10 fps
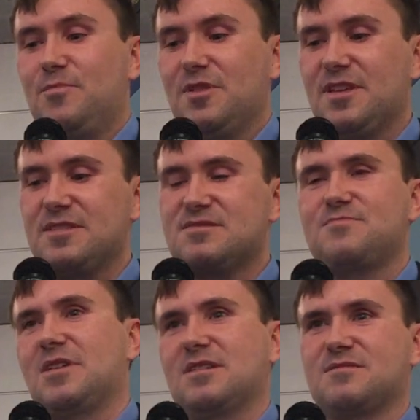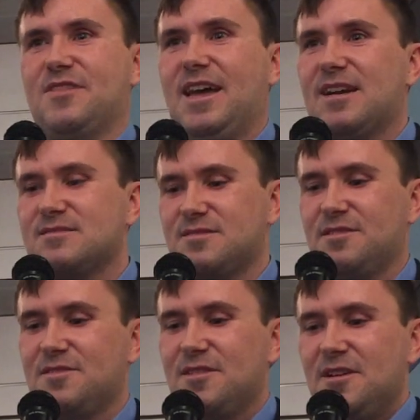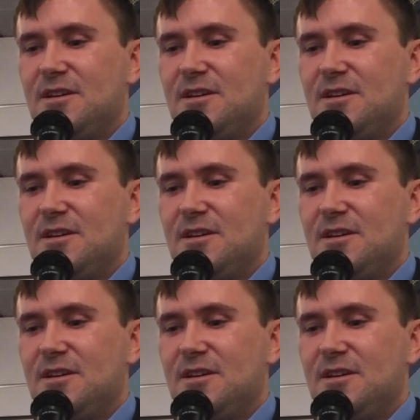the police because of the accident,